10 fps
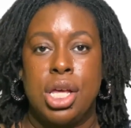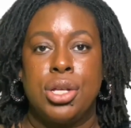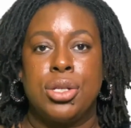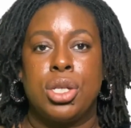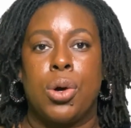
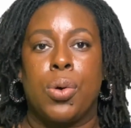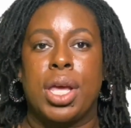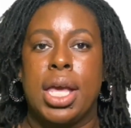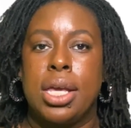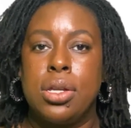So
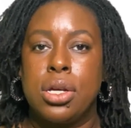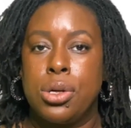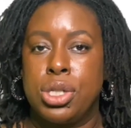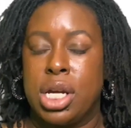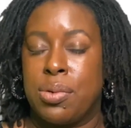can you
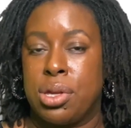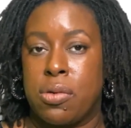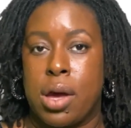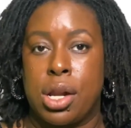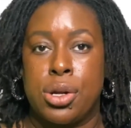negotiate with your
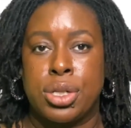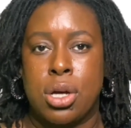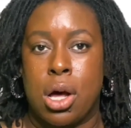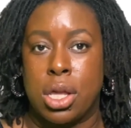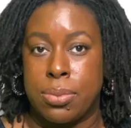creditors,
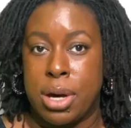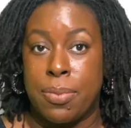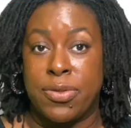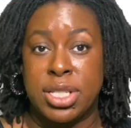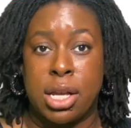call them
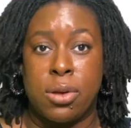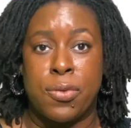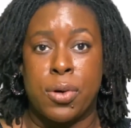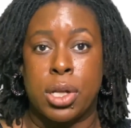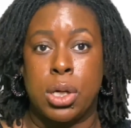up, settle
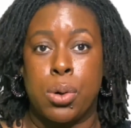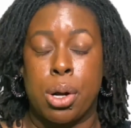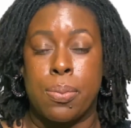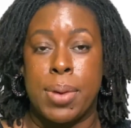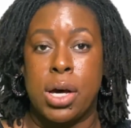for a lower
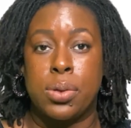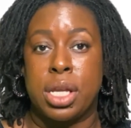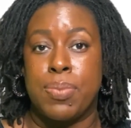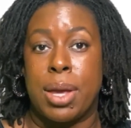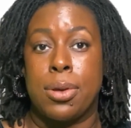amount
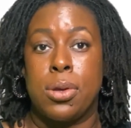that maybe you